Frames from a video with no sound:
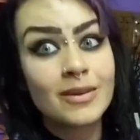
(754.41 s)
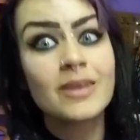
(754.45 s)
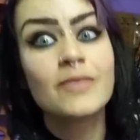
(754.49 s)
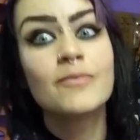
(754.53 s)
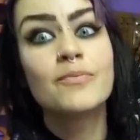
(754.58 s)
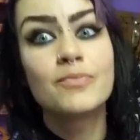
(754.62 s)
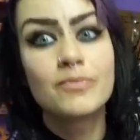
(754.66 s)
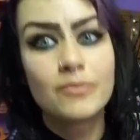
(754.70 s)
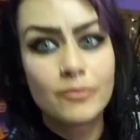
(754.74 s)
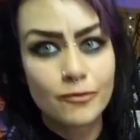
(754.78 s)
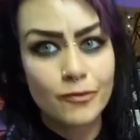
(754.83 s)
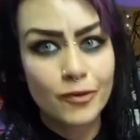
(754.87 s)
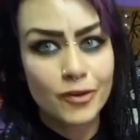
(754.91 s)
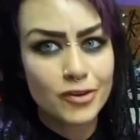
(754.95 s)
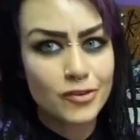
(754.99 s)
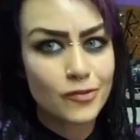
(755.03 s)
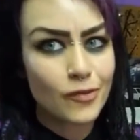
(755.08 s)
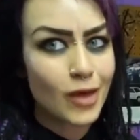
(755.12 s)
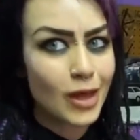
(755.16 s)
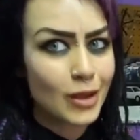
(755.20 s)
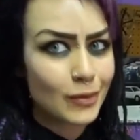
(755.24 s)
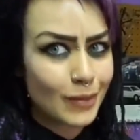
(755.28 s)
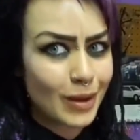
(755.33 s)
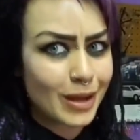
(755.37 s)
Well,
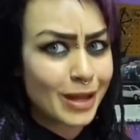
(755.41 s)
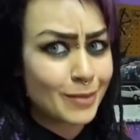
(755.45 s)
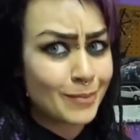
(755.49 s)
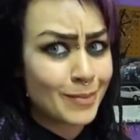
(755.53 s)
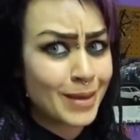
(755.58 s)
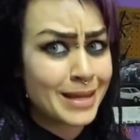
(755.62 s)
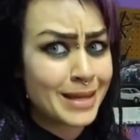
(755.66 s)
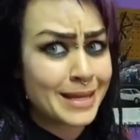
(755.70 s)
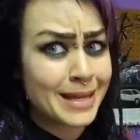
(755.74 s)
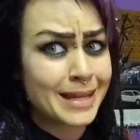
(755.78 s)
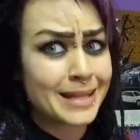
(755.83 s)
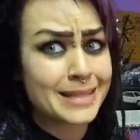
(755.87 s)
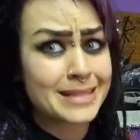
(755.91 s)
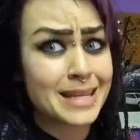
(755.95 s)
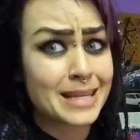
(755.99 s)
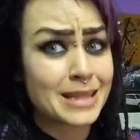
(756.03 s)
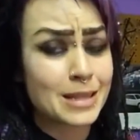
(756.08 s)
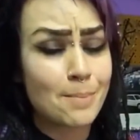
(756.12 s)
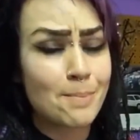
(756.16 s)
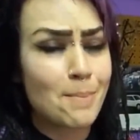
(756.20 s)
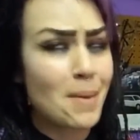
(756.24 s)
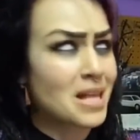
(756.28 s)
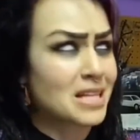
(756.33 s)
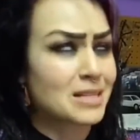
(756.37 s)
first of all, I recommend it. It's
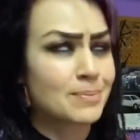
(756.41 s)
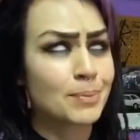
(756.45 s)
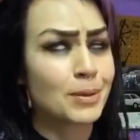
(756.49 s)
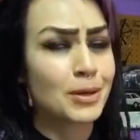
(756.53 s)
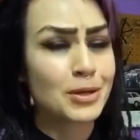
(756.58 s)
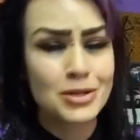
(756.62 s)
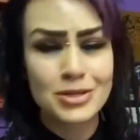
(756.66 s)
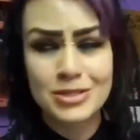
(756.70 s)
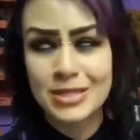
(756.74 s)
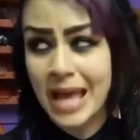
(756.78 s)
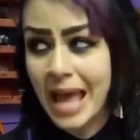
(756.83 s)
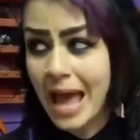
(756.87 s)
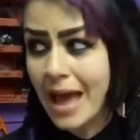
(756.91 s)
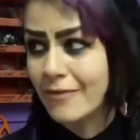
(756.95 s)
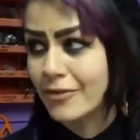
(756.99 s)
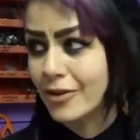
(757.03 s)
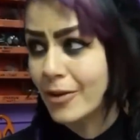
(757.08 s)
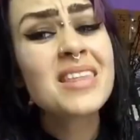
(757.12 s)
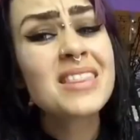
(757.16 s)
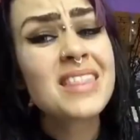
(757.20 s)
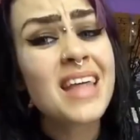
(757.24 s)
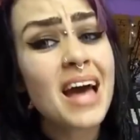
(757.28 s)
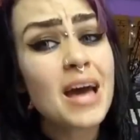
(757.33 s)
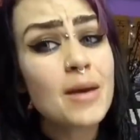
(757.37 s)
like the best purchase I
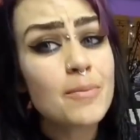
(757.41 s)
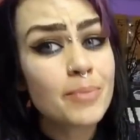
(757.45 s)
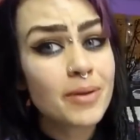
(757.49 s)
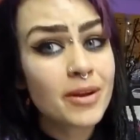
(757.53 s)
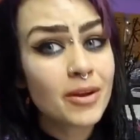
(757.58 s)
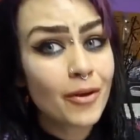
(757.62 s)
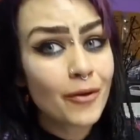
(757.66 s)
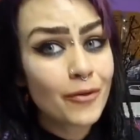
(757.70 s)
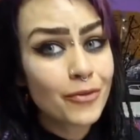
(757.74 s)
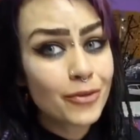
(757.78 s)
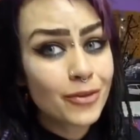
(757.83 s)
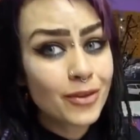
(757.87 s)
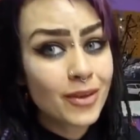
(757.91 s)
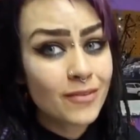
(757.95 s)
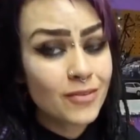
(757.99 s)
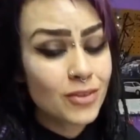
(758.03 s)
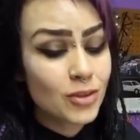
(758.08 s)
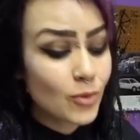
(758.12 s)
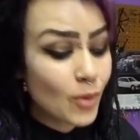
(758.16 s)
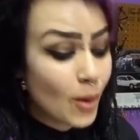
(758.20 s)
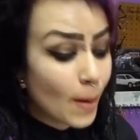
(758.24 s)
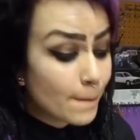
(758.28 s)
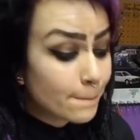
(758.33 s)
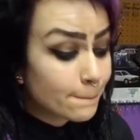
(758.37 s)
ever did that, but it also
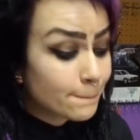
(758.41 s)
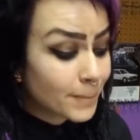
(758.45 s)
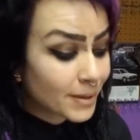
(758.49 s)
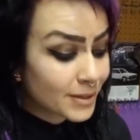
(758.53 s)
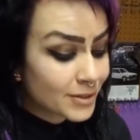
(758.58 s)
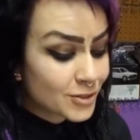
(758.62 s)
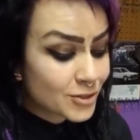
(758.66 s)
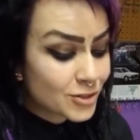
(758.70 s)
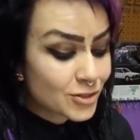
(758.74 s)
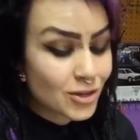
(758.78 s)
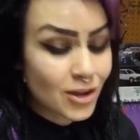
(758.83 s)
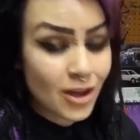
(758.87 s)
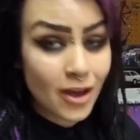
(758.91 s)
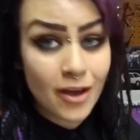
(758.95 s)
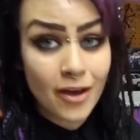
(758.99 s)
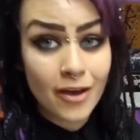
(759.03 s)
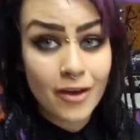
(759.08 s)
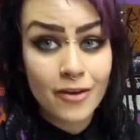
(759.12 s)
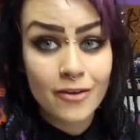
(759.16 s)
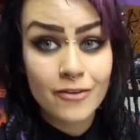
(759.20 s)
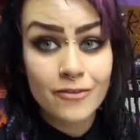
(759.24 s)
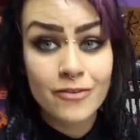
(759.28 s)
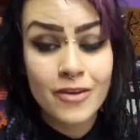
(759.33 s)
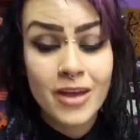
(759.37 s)
gives you a bunch
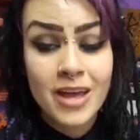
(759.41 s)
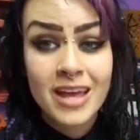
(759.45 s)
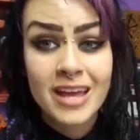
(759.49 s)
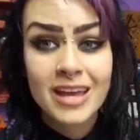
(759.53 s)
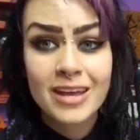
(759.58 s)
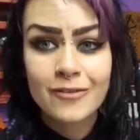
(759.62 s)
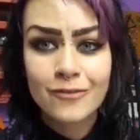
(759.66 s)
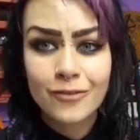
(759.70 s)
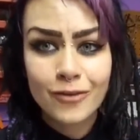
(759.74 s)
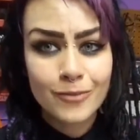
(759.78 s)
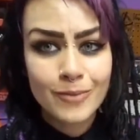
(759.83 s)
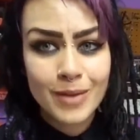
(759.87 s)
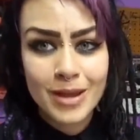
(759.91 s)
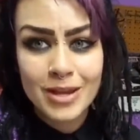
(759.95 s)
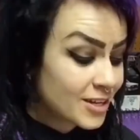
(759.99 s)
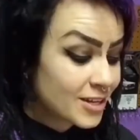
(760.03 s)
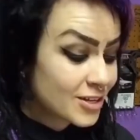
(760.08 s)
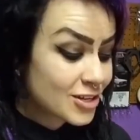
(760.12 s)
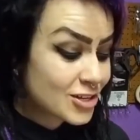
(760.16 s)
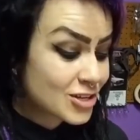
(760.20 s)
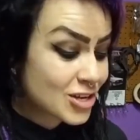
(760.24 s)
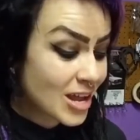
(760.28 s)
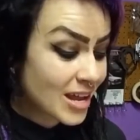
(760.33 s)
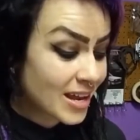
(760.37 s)
of
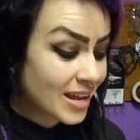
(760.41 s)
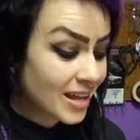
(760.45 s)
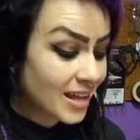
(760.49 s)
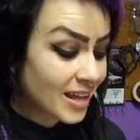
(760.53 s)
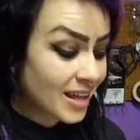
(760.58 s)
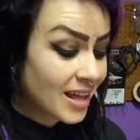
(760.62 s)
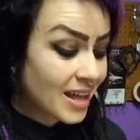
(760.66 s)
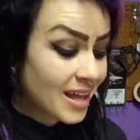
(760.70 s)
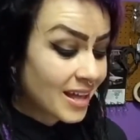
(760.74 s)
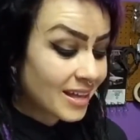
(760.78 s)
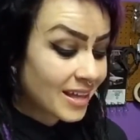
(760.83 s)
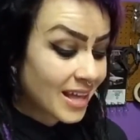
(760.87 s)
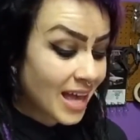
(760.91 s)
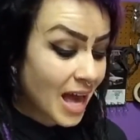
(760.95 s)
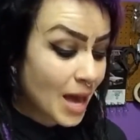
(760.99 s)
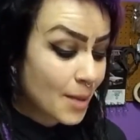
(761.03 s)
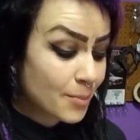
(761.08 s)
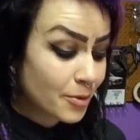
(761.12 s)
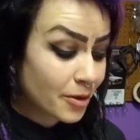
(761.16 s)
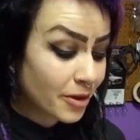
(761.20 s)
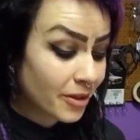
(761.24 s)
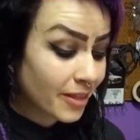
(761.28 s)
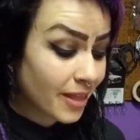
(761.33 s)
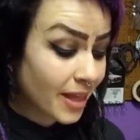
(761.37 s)
information. Jetta,
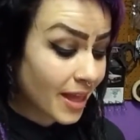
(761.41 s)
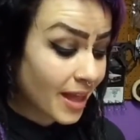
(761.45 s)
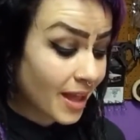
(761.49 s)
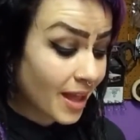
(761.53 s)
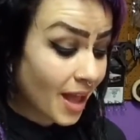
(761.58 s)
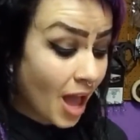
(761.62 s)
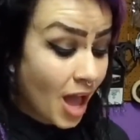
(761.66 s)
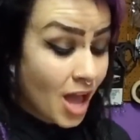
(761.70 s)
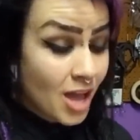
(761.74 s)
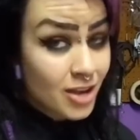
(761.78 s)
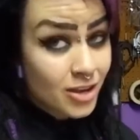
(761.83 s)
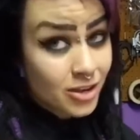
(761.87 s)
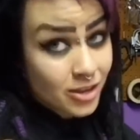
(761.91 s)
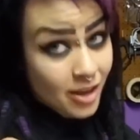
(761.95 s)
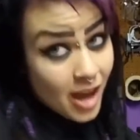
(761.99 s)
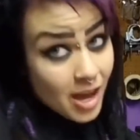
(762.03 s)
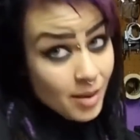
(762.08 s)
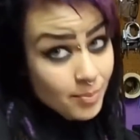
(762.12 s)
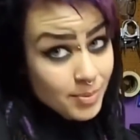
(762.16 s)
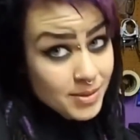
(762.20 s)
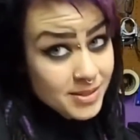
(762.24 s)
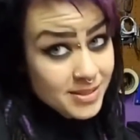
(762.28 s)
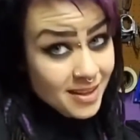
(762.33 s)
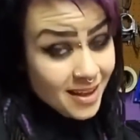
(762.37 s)
Cabriolet,
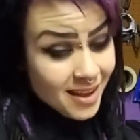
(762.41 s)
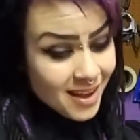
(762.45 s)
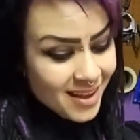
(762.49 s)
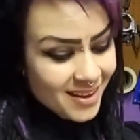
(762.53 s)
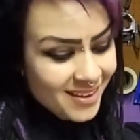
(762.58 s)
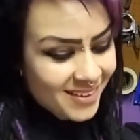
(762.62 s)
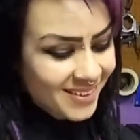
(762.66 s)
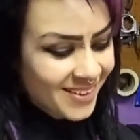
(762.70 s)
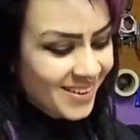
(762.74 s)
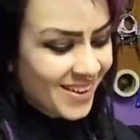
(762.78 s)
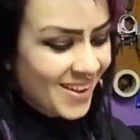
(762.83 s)
not the thought.